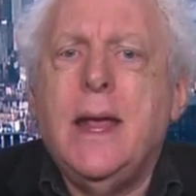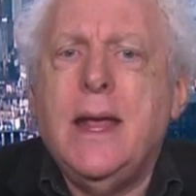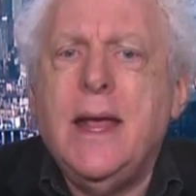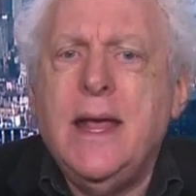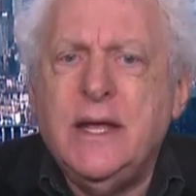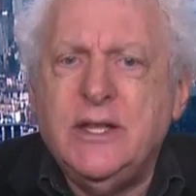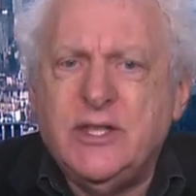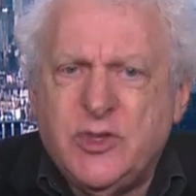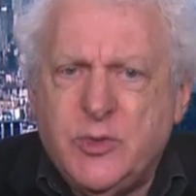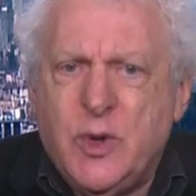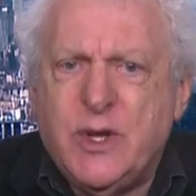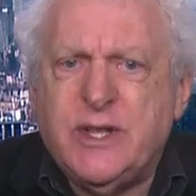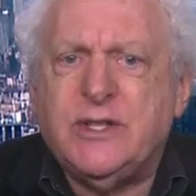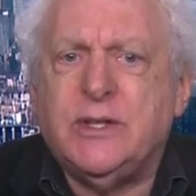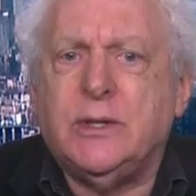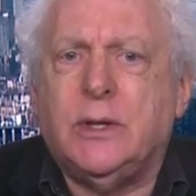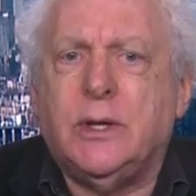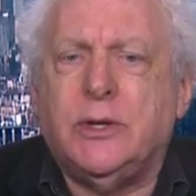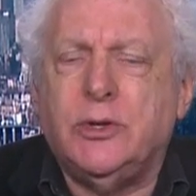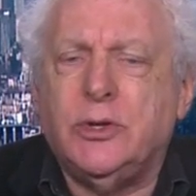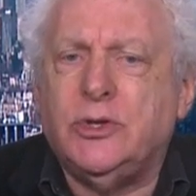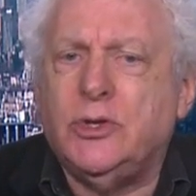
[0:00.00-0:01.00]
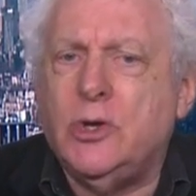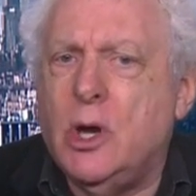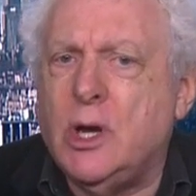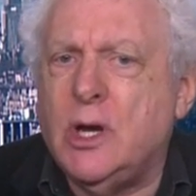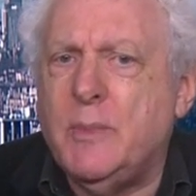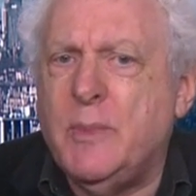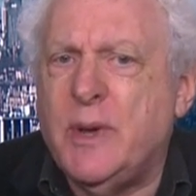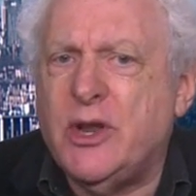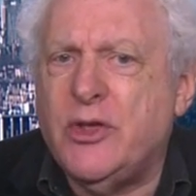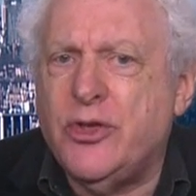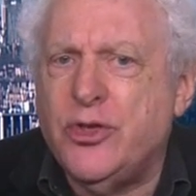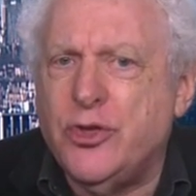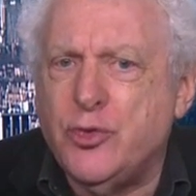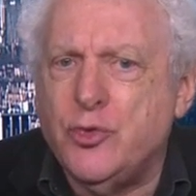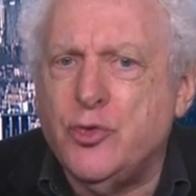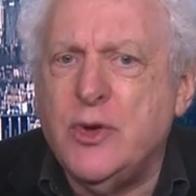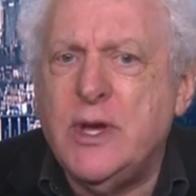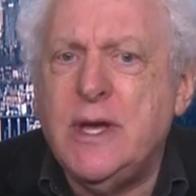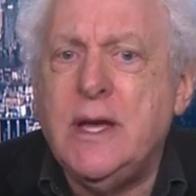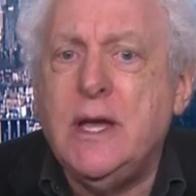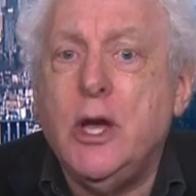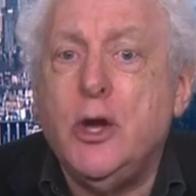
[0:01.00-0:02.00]
In Switzerland, you're talking about a
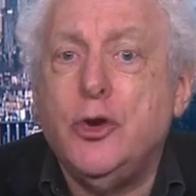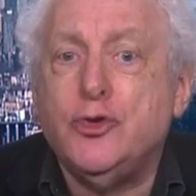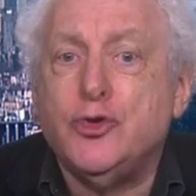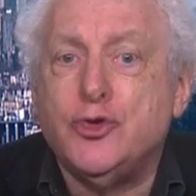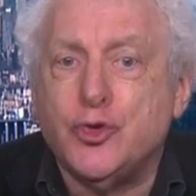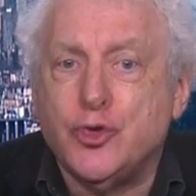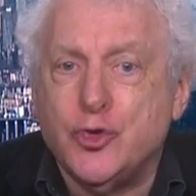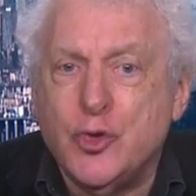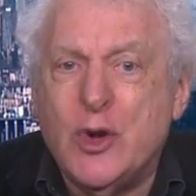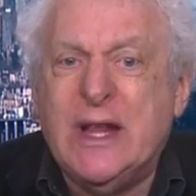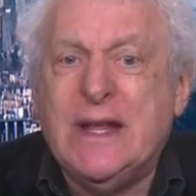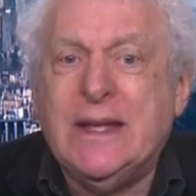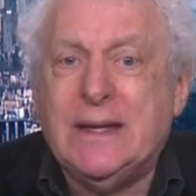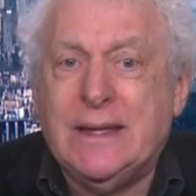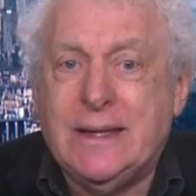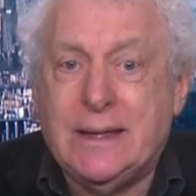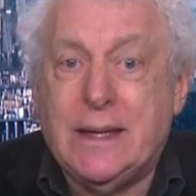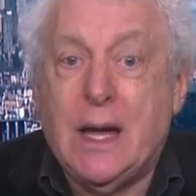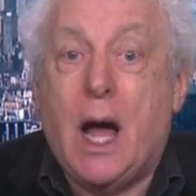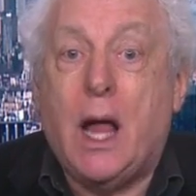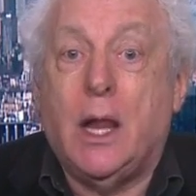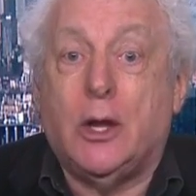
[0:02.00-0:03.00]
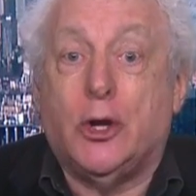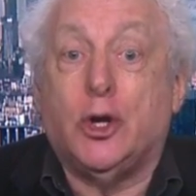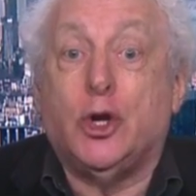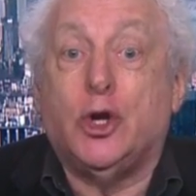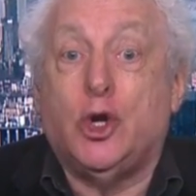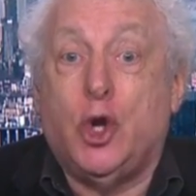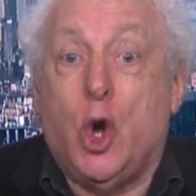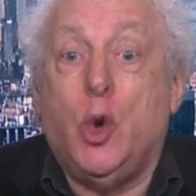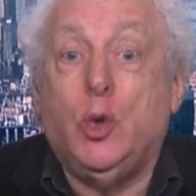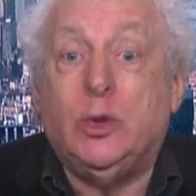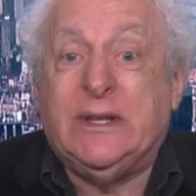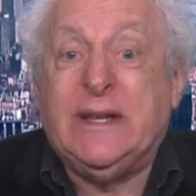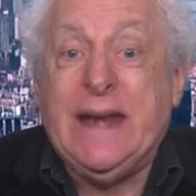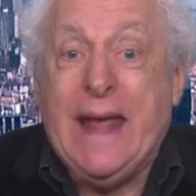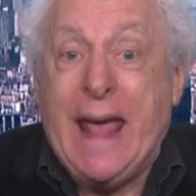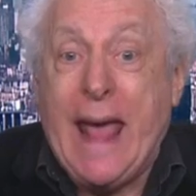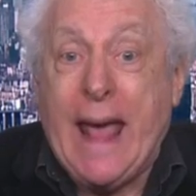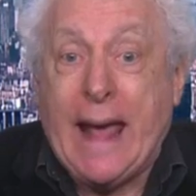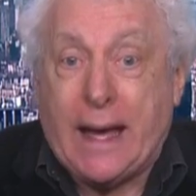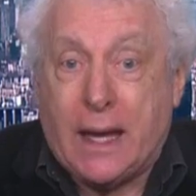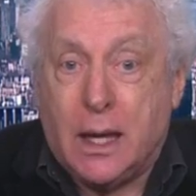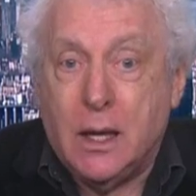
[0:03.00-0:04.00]
$3 trillion golden
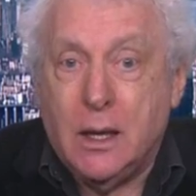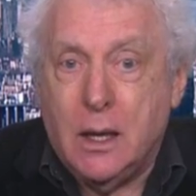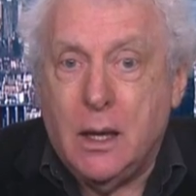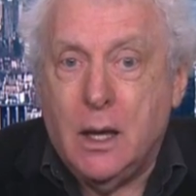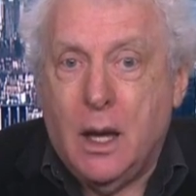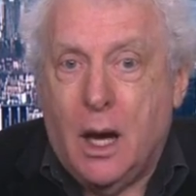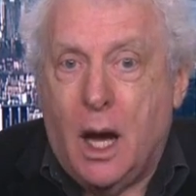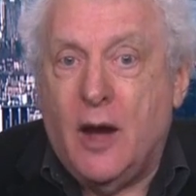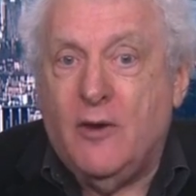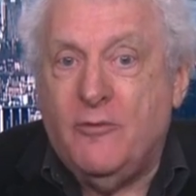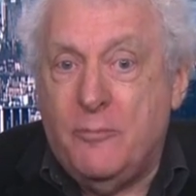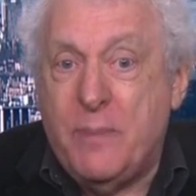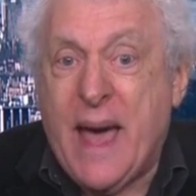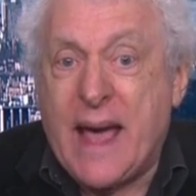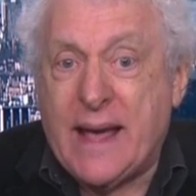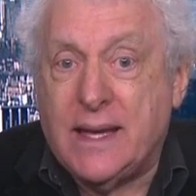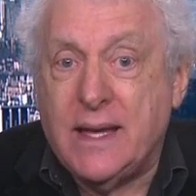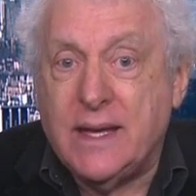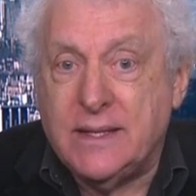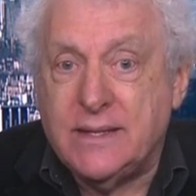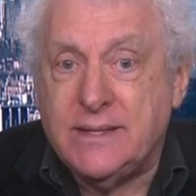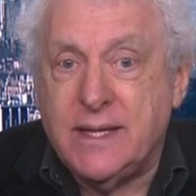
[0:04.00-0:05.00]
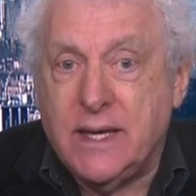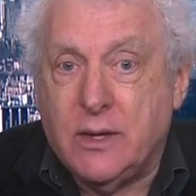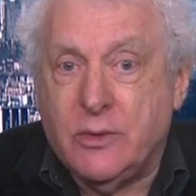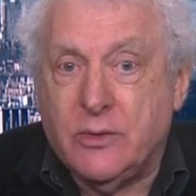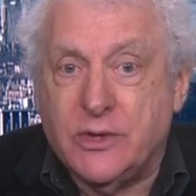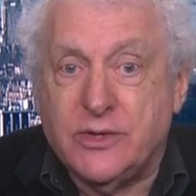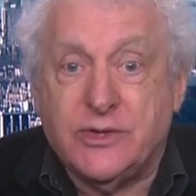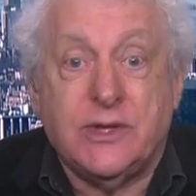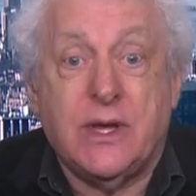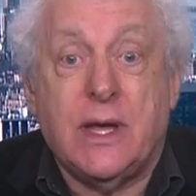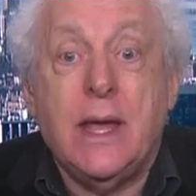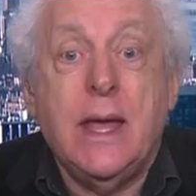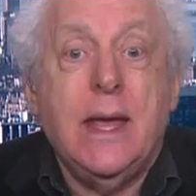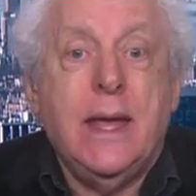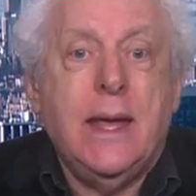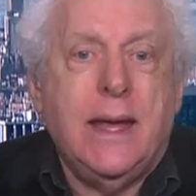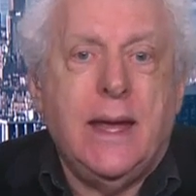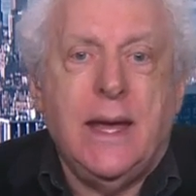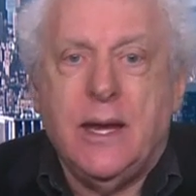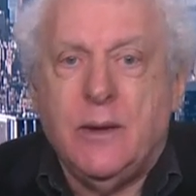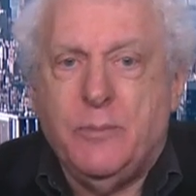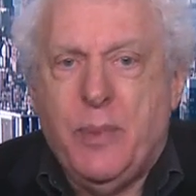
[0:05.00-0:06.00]
egg of banking secrecy.
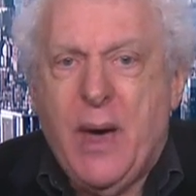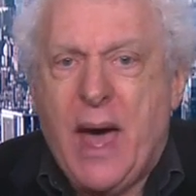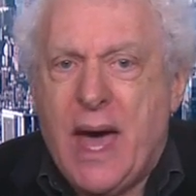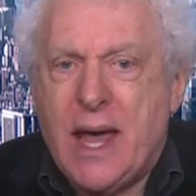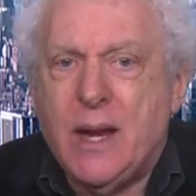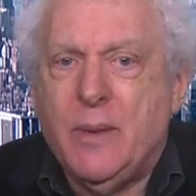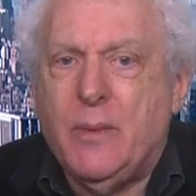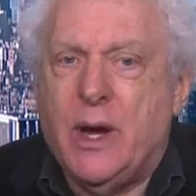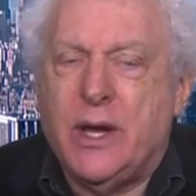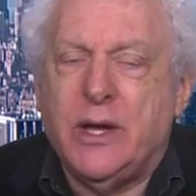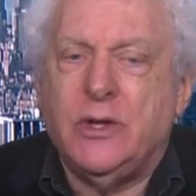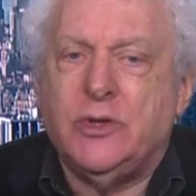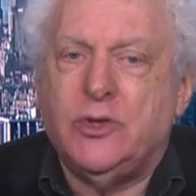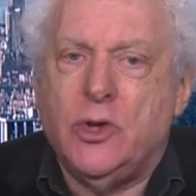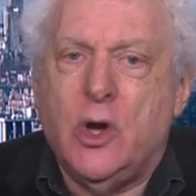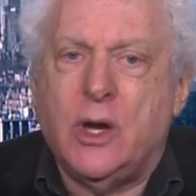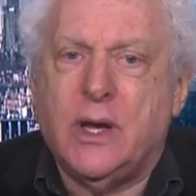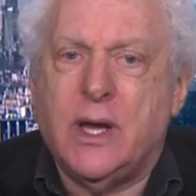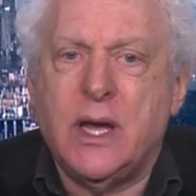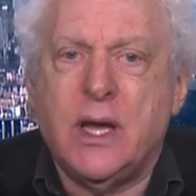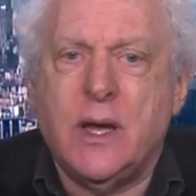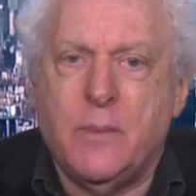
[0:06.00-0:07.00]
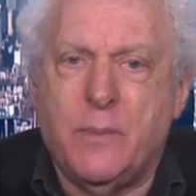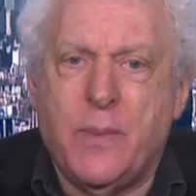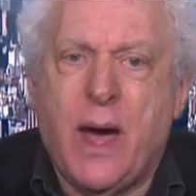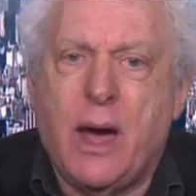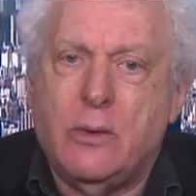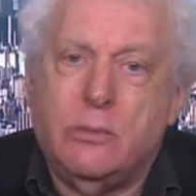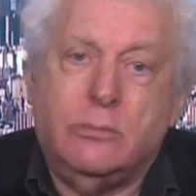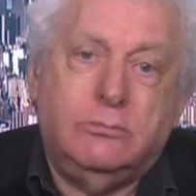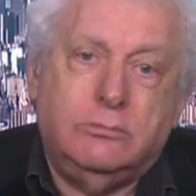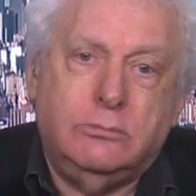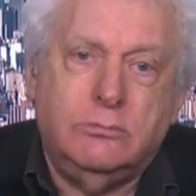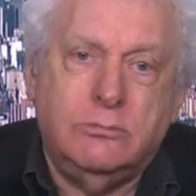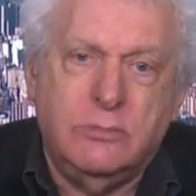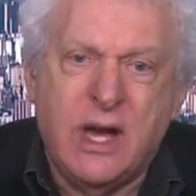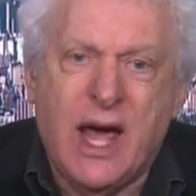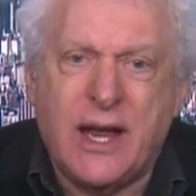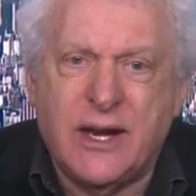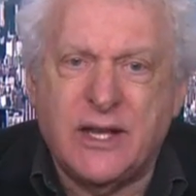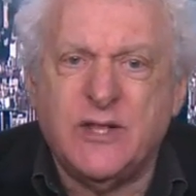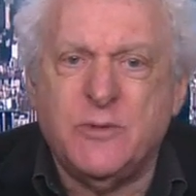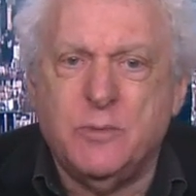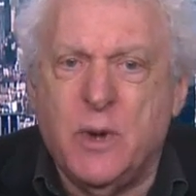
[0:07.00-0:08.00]
In Panama, you're talking about
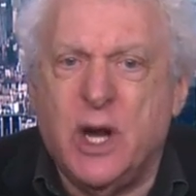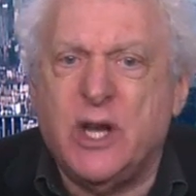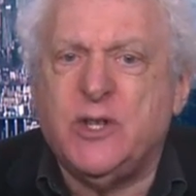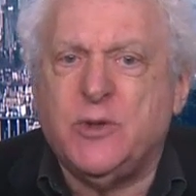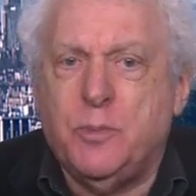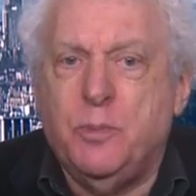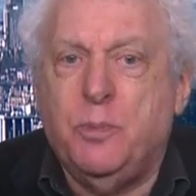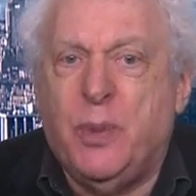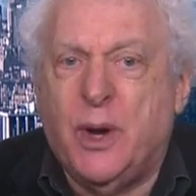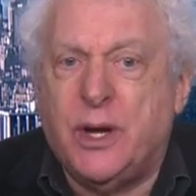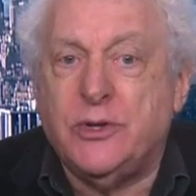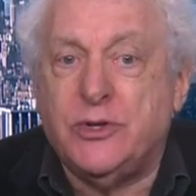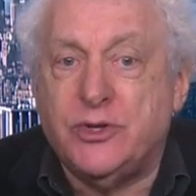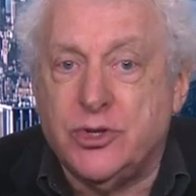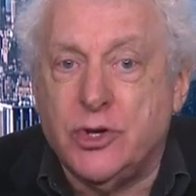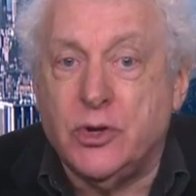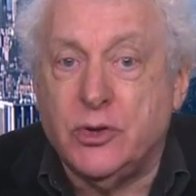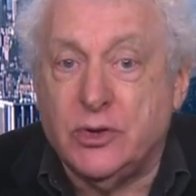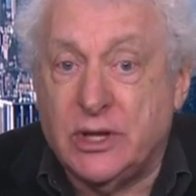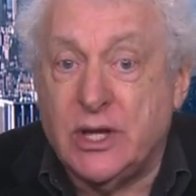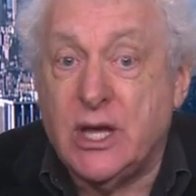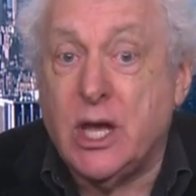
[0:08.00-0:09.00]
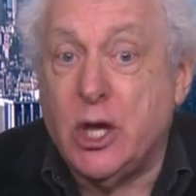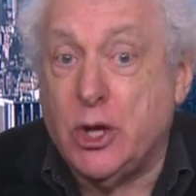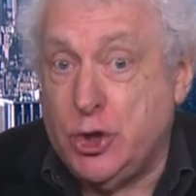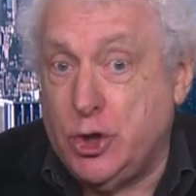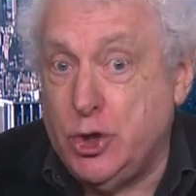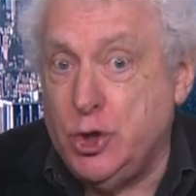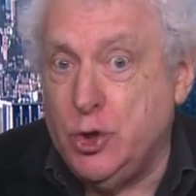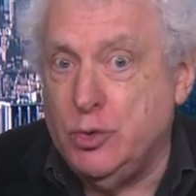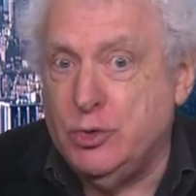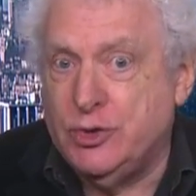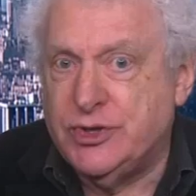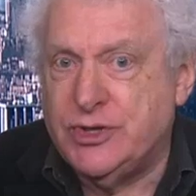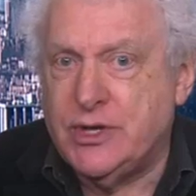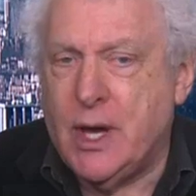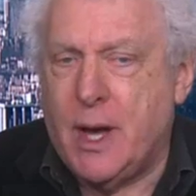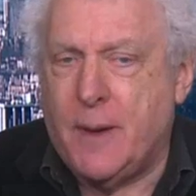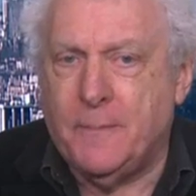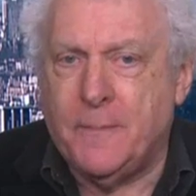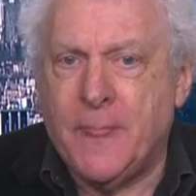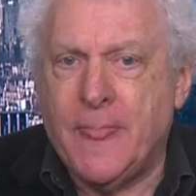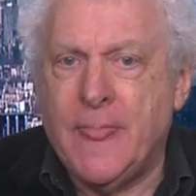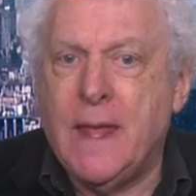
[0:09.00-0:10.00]
not as much, but certainly a huge
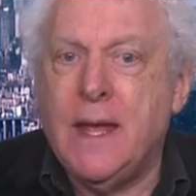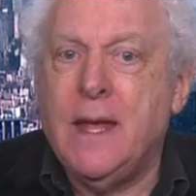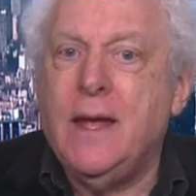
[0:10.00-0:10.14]
sum.